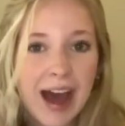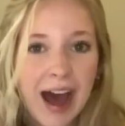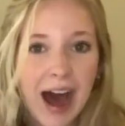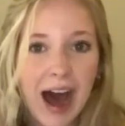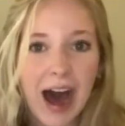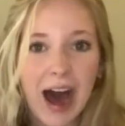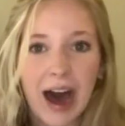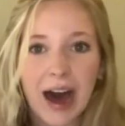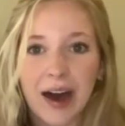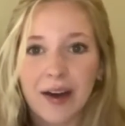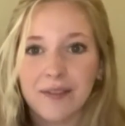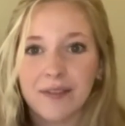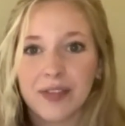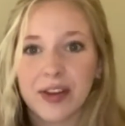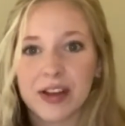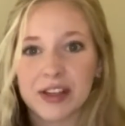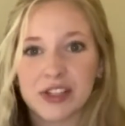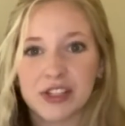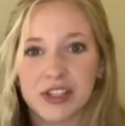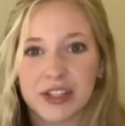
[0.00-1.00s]

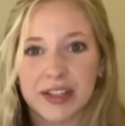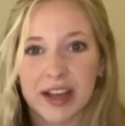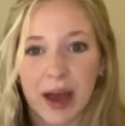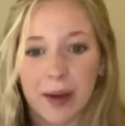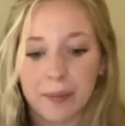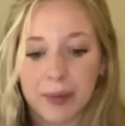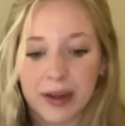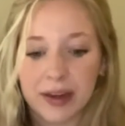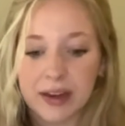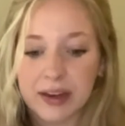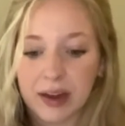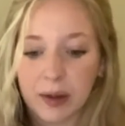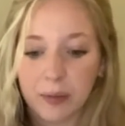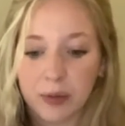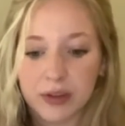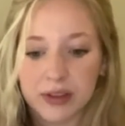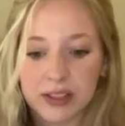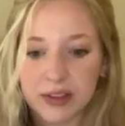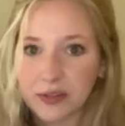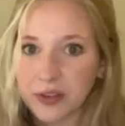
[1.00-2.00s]
because she kept ending up
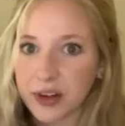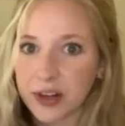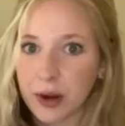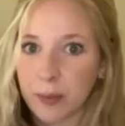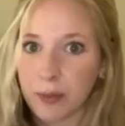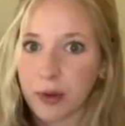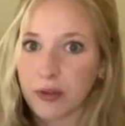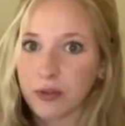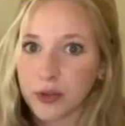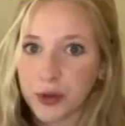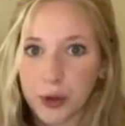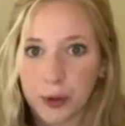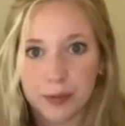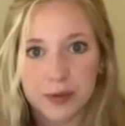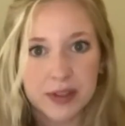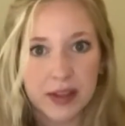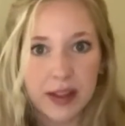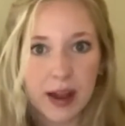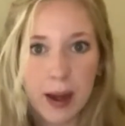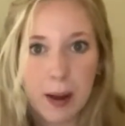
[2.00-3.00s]
with different number of
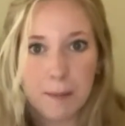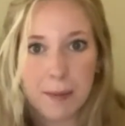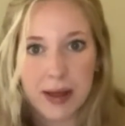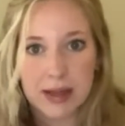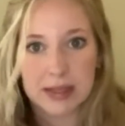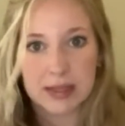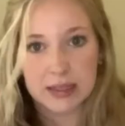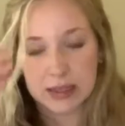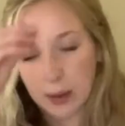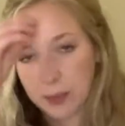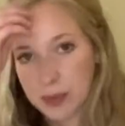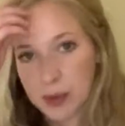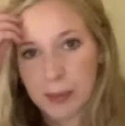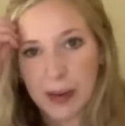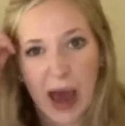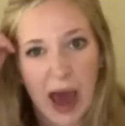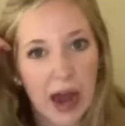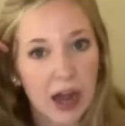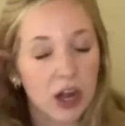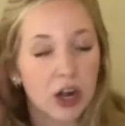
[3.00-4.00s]
loops, and then it messes up the
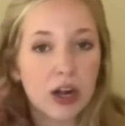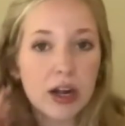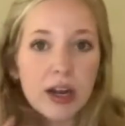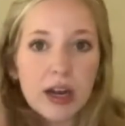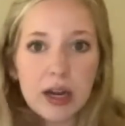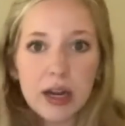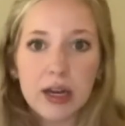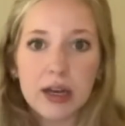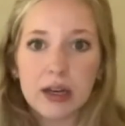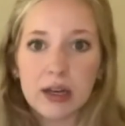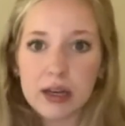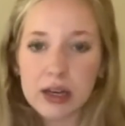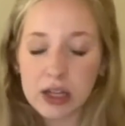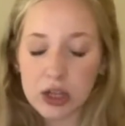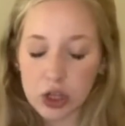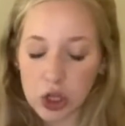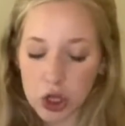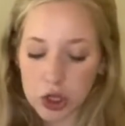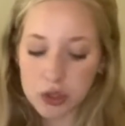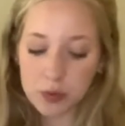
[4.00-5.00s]
pattern and it
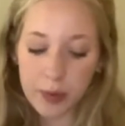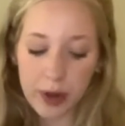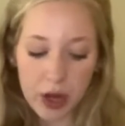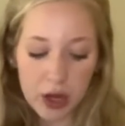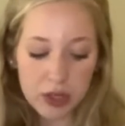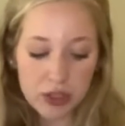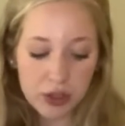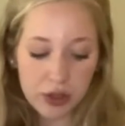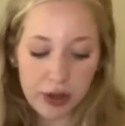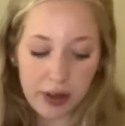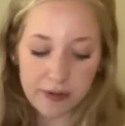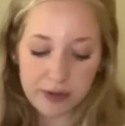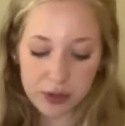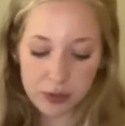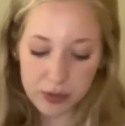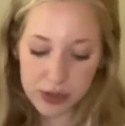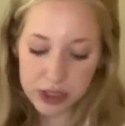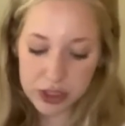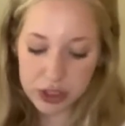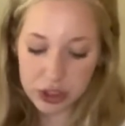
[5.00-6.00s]
looks weird, so you have to
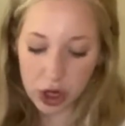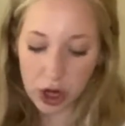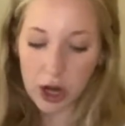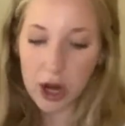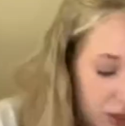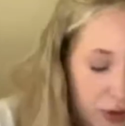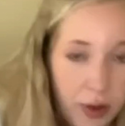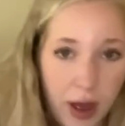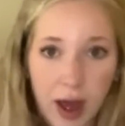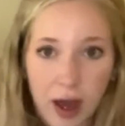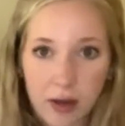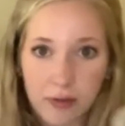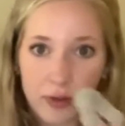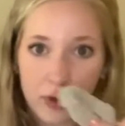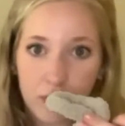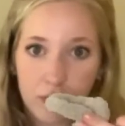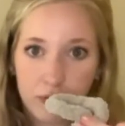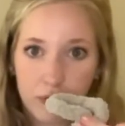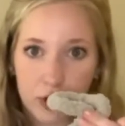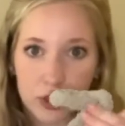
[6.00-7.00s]
restart. You have
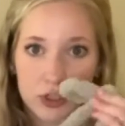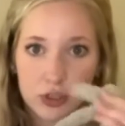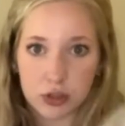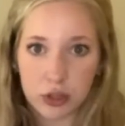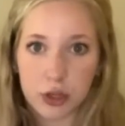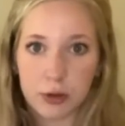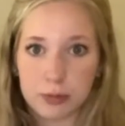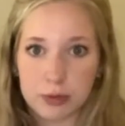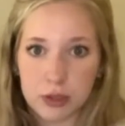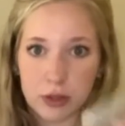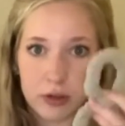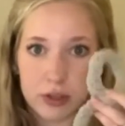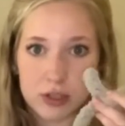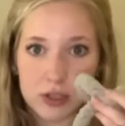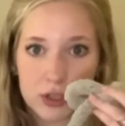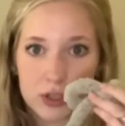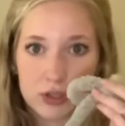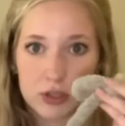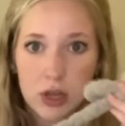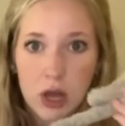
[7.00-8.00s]
your first loop, so this
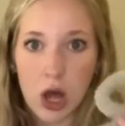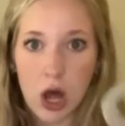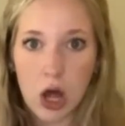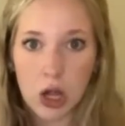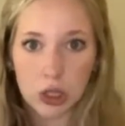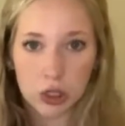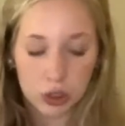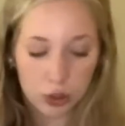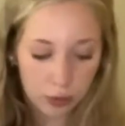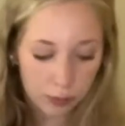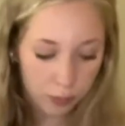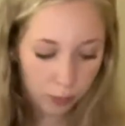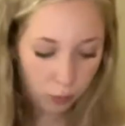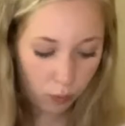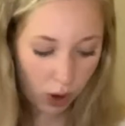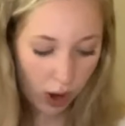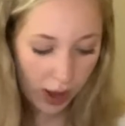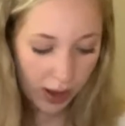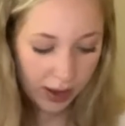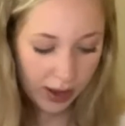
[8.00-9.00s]
is loop
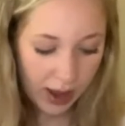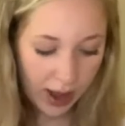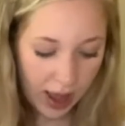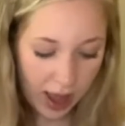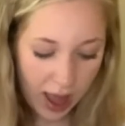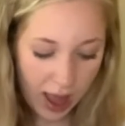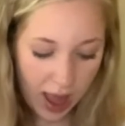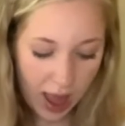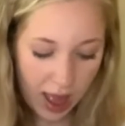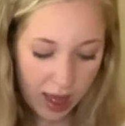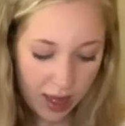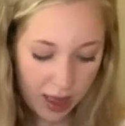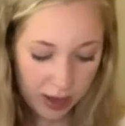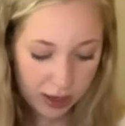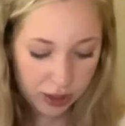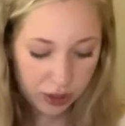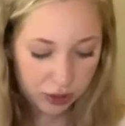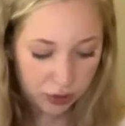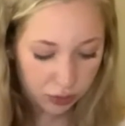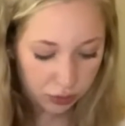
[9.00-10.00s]
1,
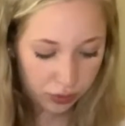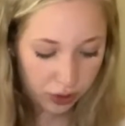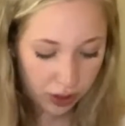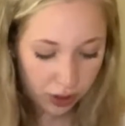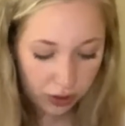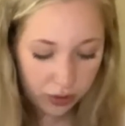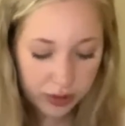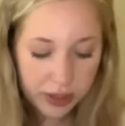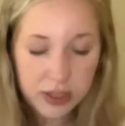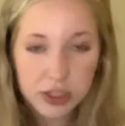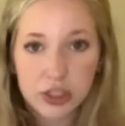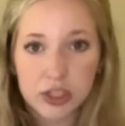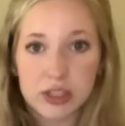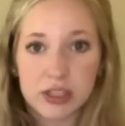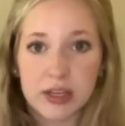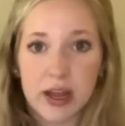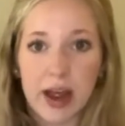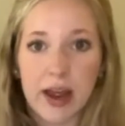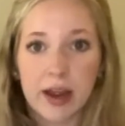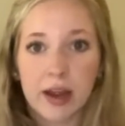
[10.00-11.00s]
and you literally just
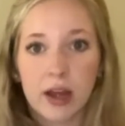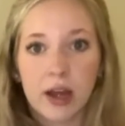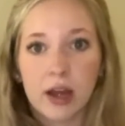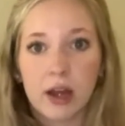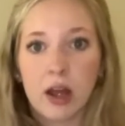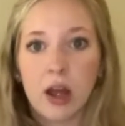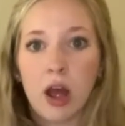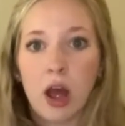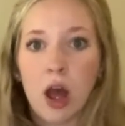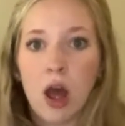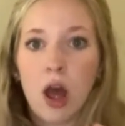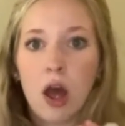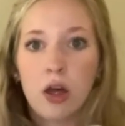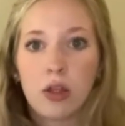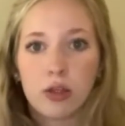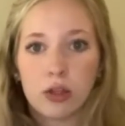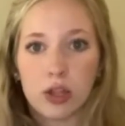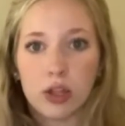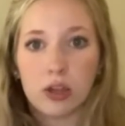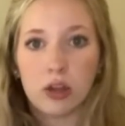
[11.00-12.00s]
take
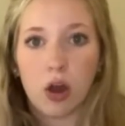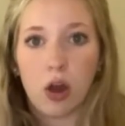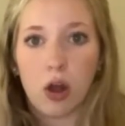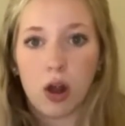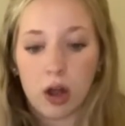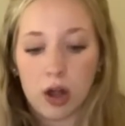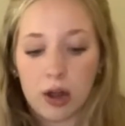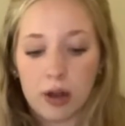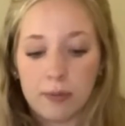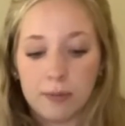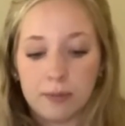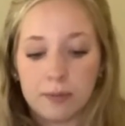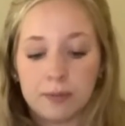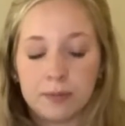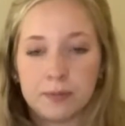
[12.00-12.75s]
the yarn